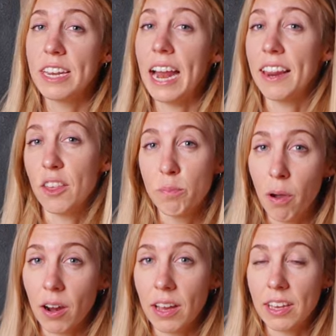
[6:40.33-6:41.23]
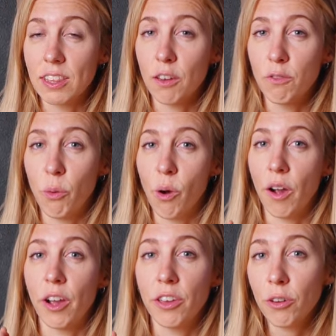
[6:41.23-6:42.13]
in any of these products
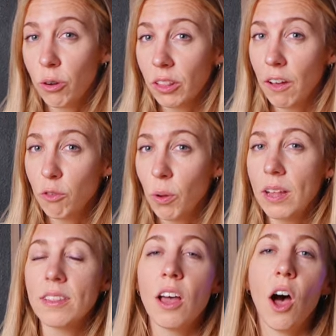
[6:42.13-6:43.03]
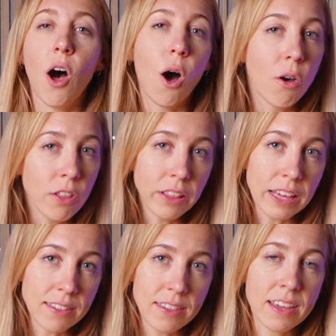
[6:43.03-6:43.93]
for your loved ones, all the
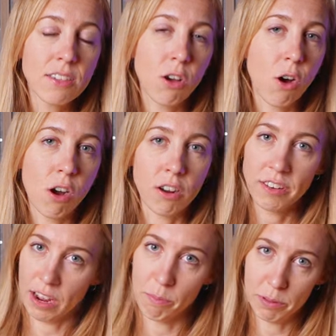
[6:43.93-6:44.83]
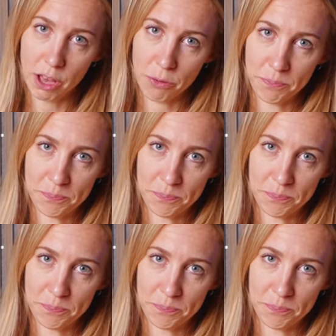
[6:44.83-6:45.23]
links to these are down below.